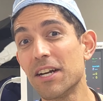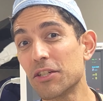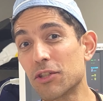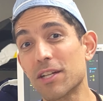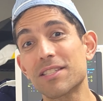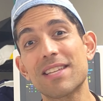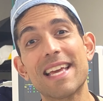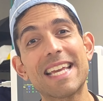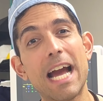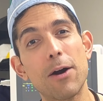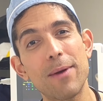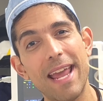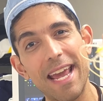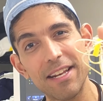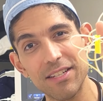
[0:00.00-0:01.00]
just like
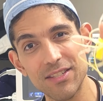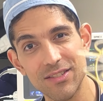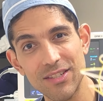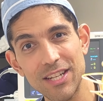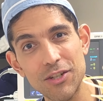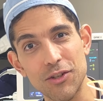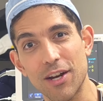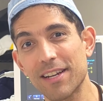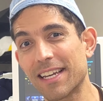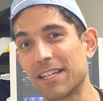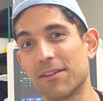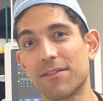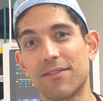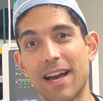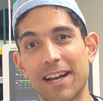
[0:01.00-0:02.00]
how anesthesia can
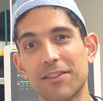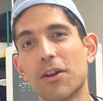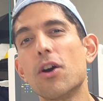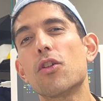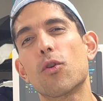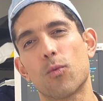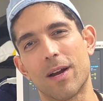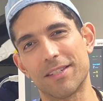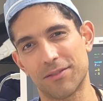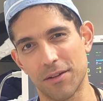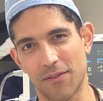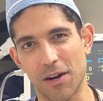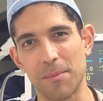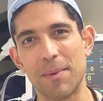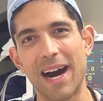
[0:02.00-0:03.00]
affect the rest of our